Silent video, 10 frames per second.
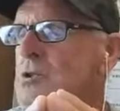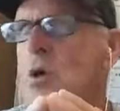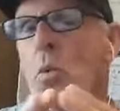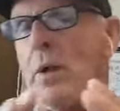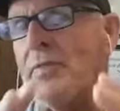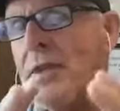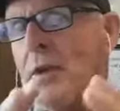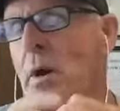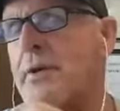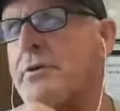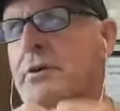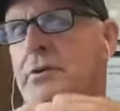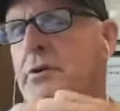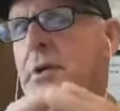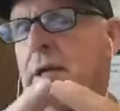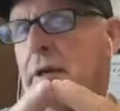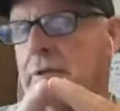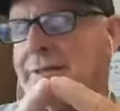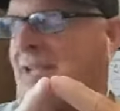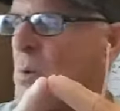So what they wanted to do
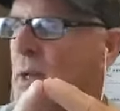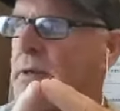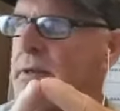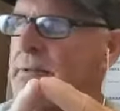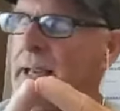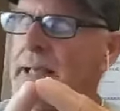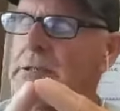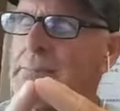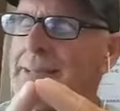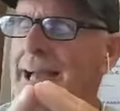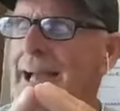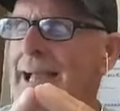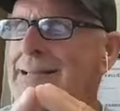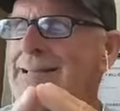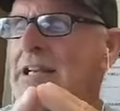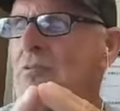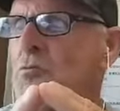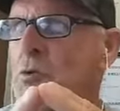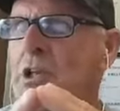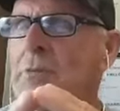here is they wanted to take some guys that have
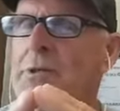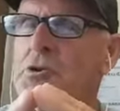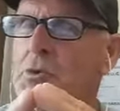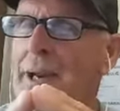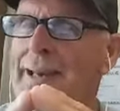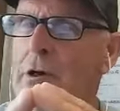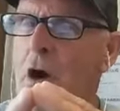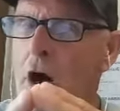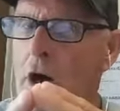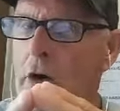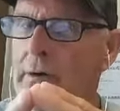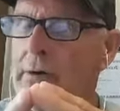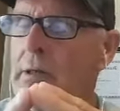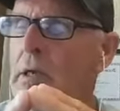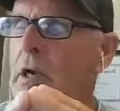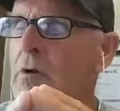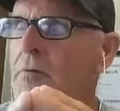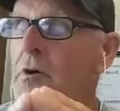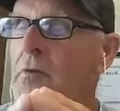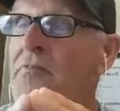really been training hard
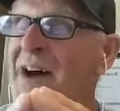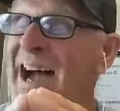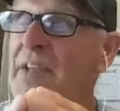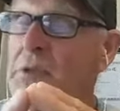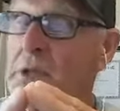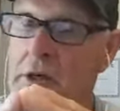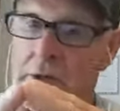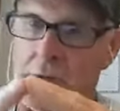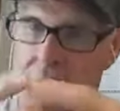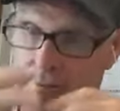for 5 years.